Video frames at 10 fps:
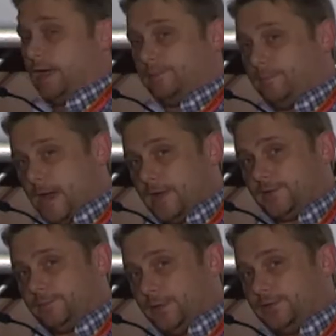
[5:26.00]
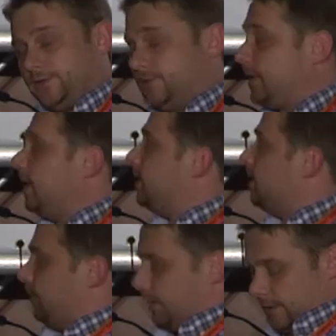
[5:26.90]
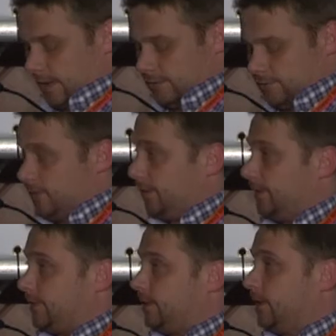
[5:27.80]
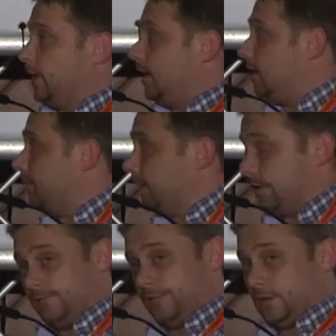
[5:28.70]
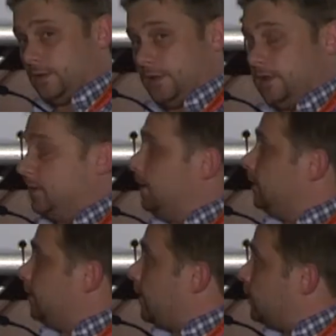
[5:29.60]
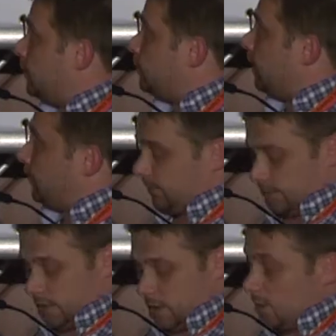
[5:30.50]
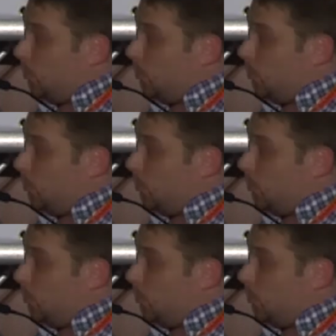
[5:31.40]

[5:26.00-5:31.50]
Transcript: mass abundance data. We could characterize and infer interaction strengths. We